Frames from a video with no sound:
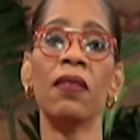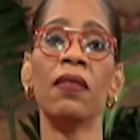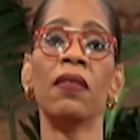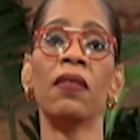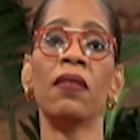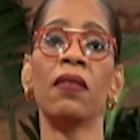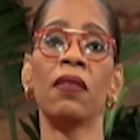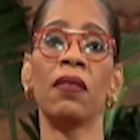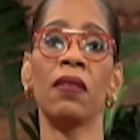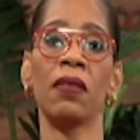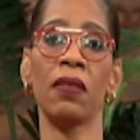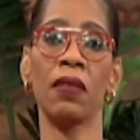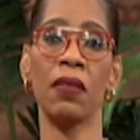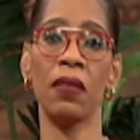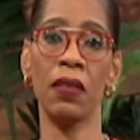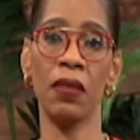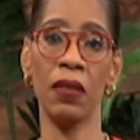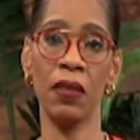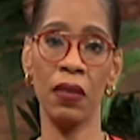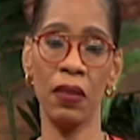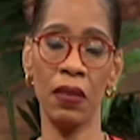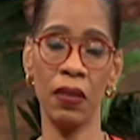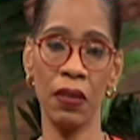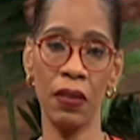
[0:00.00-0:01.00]

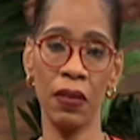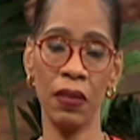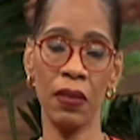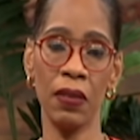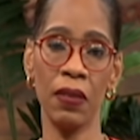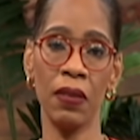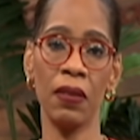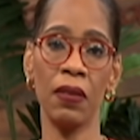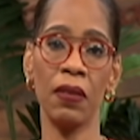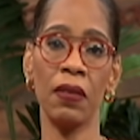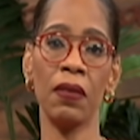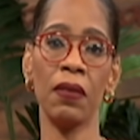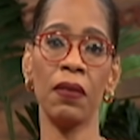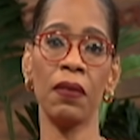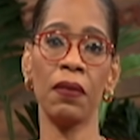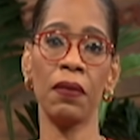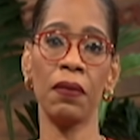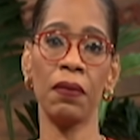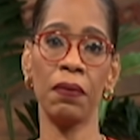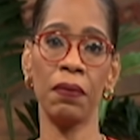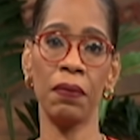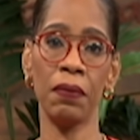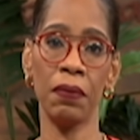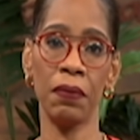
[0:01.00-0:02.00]

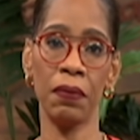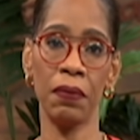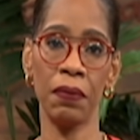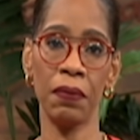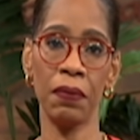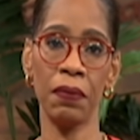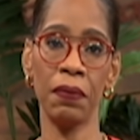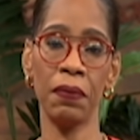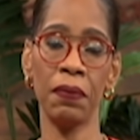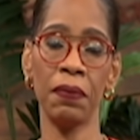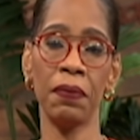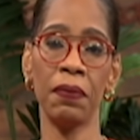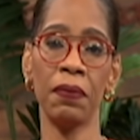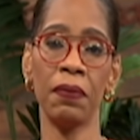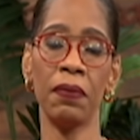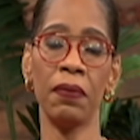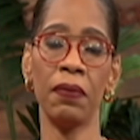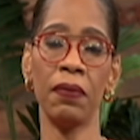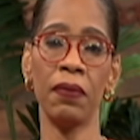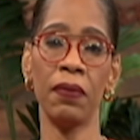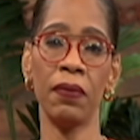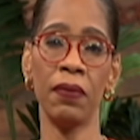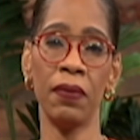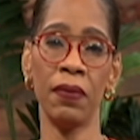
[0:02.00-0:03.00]

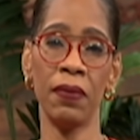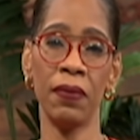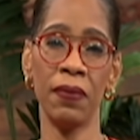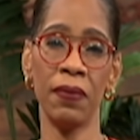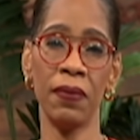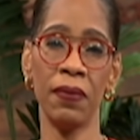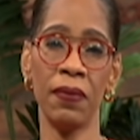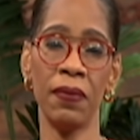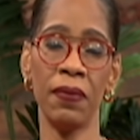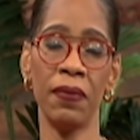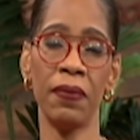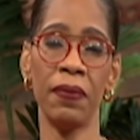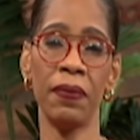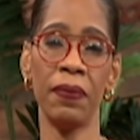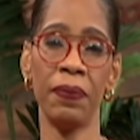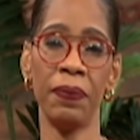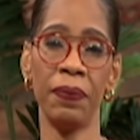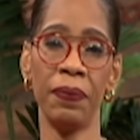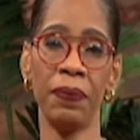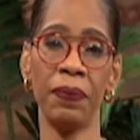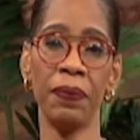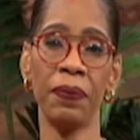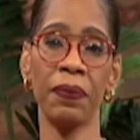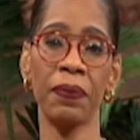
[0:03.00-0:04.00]

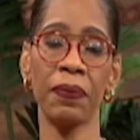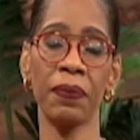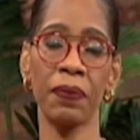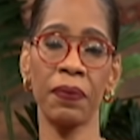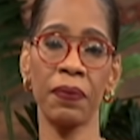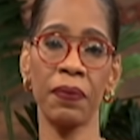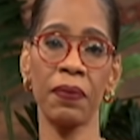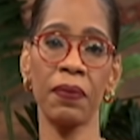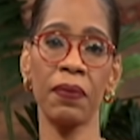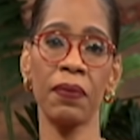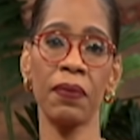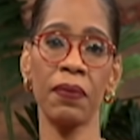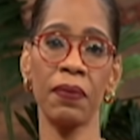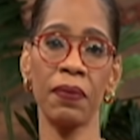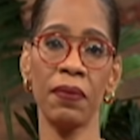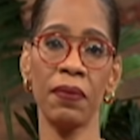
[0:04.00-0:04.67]
The person shown says nothing.